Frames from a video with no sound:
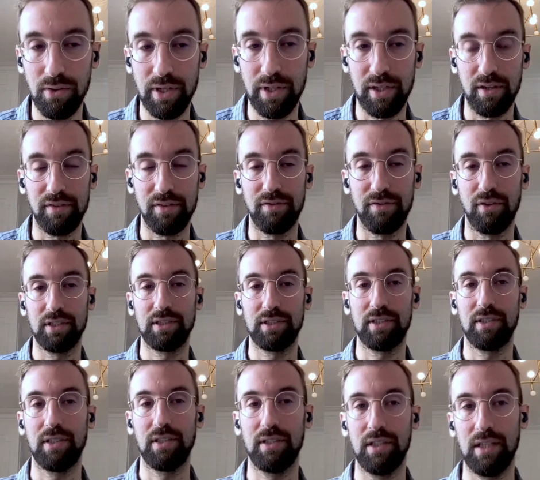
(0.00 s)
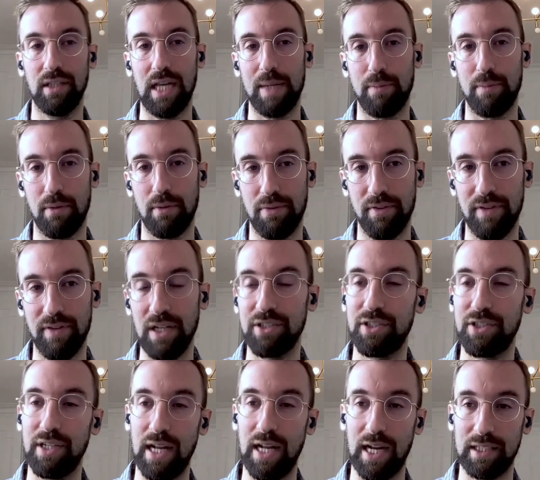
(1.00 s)
Uyghur Forced Labor
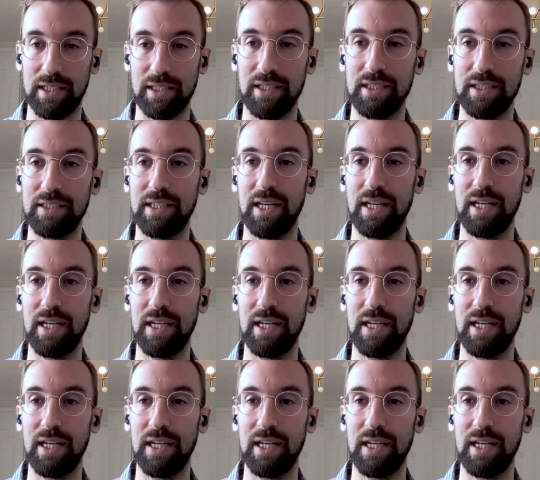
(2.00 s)
Prevention Act in the